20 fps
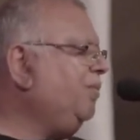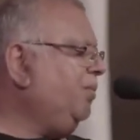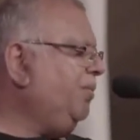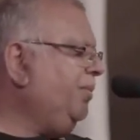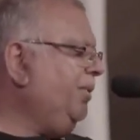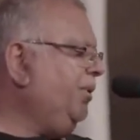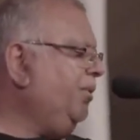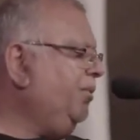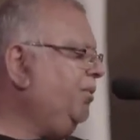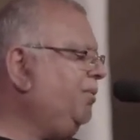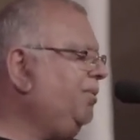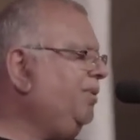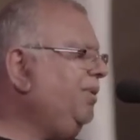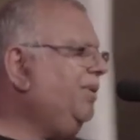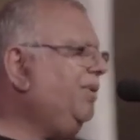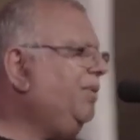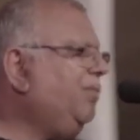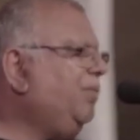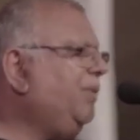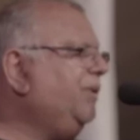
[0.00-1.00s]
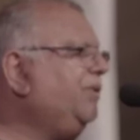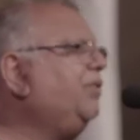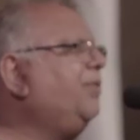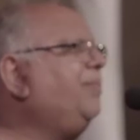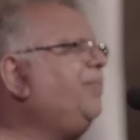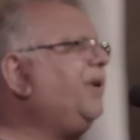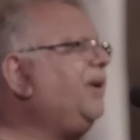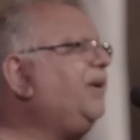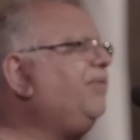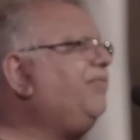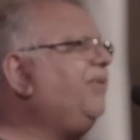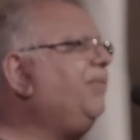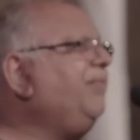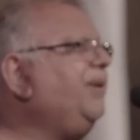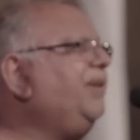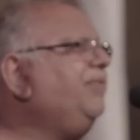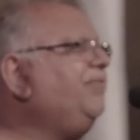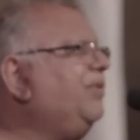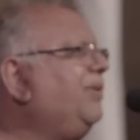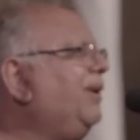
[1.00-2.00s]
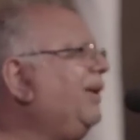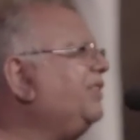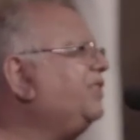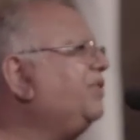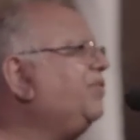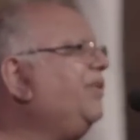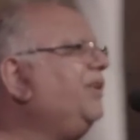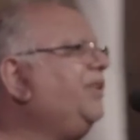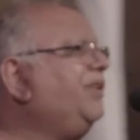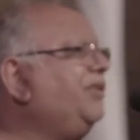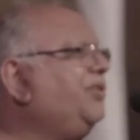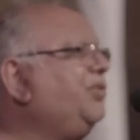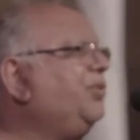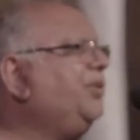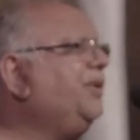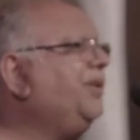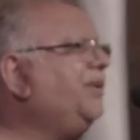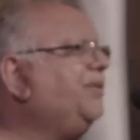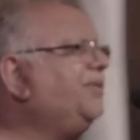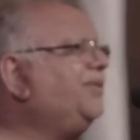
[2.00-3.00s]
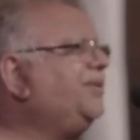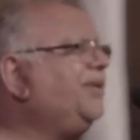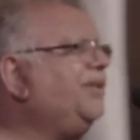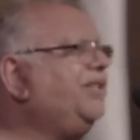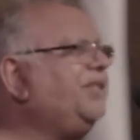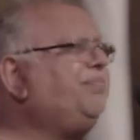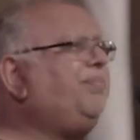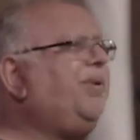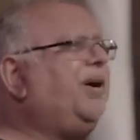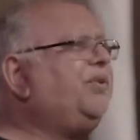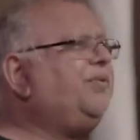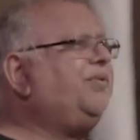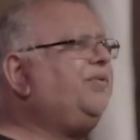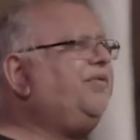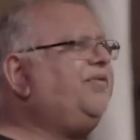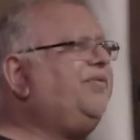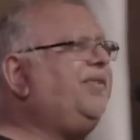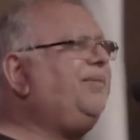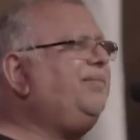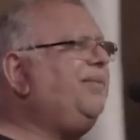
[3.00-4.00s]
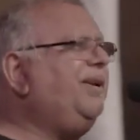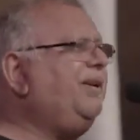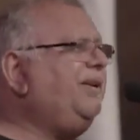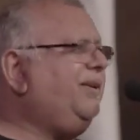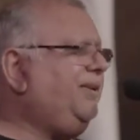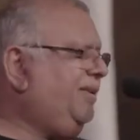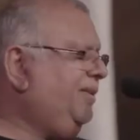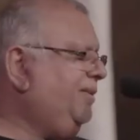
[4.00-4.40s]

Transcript: you know, with the Rupare family for last 22 years. He's part of a family.